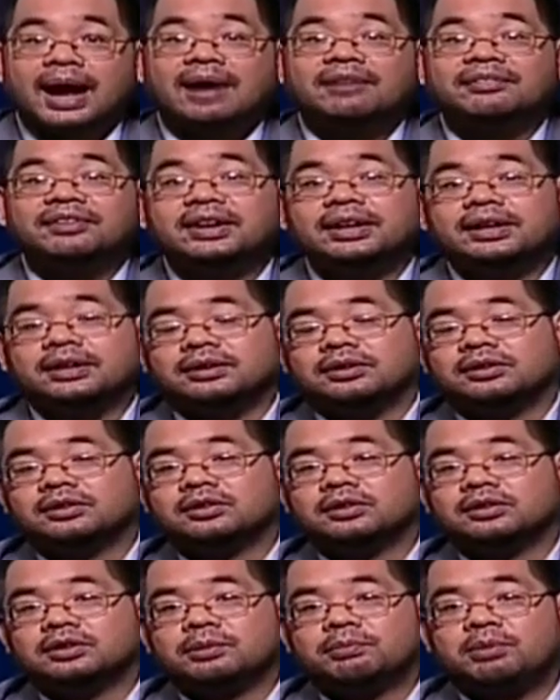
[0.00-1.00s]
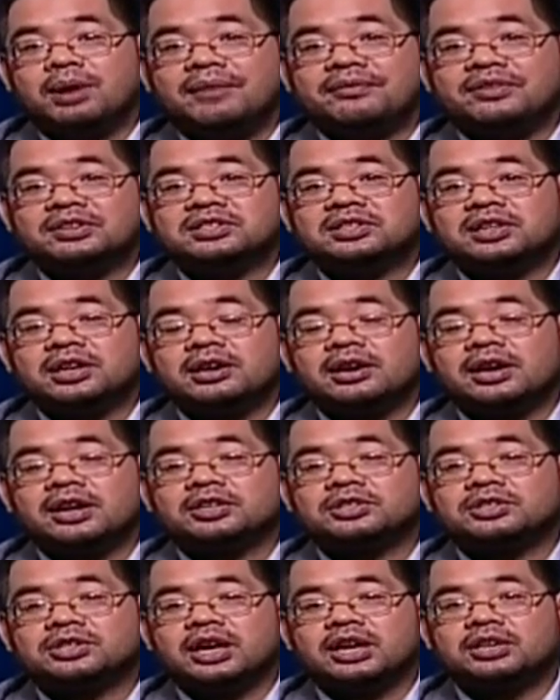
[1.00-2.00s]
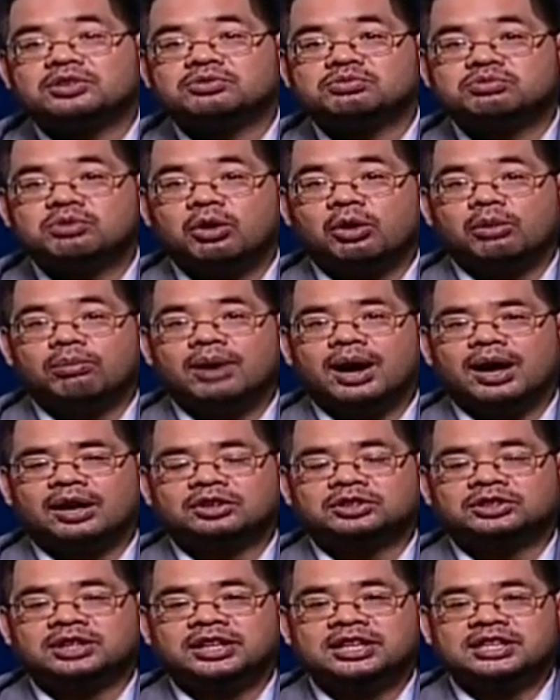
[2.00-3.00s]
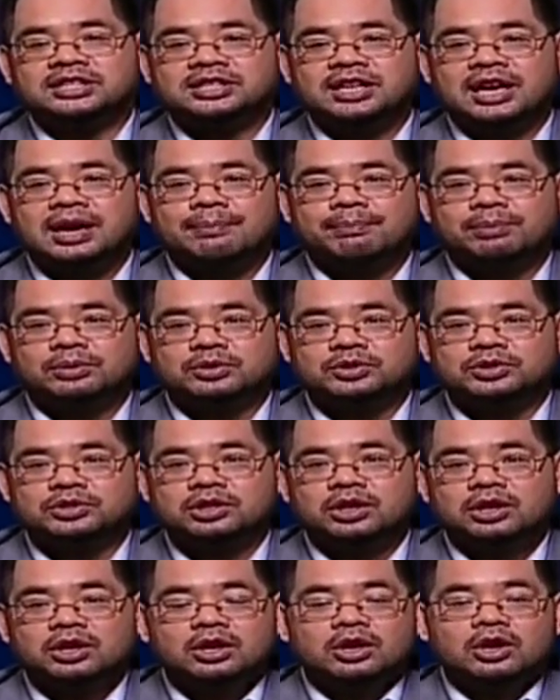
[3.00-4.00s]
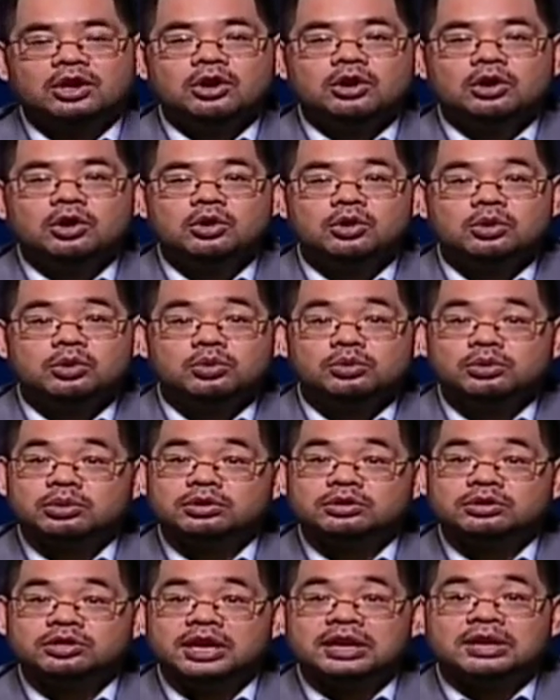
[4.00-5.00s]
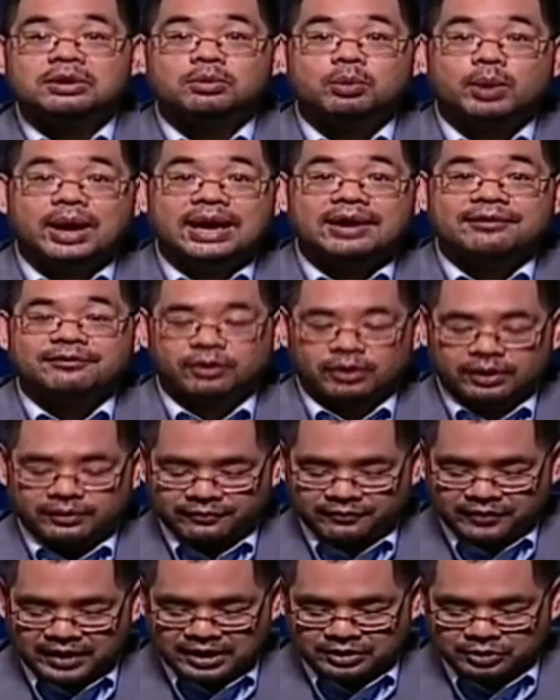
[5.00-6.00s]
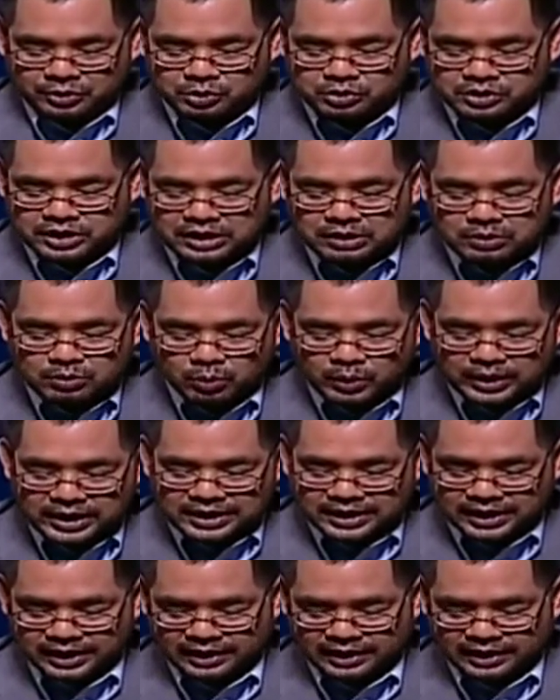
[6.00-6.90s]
having the prophets there as role models and examples who didn't waver in faith, who didn't